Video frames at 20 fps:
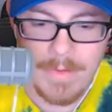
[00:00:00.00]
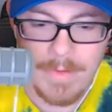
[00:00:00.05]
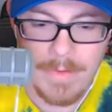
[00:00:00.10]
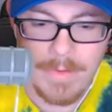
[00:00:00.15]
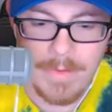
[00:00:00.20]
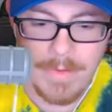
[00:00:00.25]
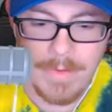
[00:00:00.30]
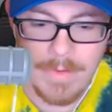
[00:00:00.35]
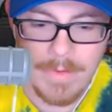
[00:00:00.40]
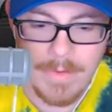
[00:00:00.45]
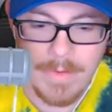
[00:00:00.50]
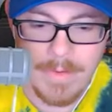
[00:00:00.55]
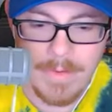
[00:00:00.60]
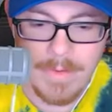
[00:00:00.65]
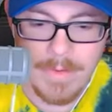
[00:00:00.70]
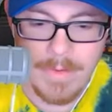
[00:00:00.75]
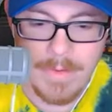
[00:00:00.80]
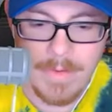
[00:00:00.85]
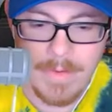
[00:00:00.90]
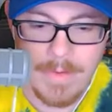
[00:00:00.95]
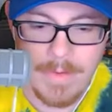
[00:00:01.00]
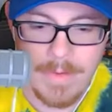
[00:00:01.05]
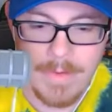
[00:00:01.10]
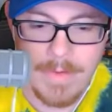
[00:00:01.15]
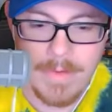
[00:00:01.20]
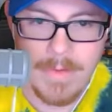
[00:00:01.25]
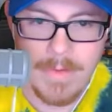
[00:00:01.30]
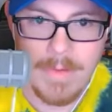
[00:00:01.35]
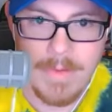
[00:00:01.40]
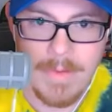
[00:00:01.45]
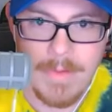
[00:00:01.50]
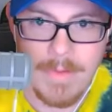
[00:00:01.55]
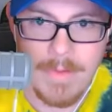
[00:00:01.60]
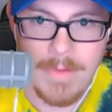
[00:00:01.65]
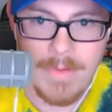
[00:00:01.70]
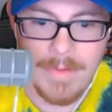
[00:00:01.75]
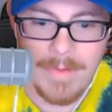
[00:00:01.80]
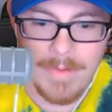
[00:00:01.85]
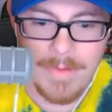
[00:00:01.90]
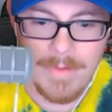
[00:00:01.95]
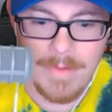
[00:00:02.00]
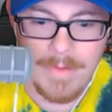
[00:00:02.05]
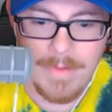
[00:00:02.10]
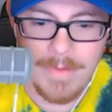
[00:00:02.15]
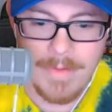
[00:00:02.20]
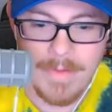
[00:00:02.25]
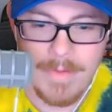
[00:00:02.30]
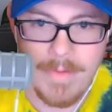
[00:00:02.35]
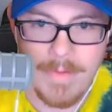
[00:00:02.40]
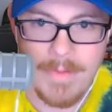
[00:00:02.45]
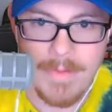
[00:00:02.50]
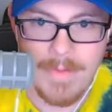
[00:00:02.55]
(not speaking)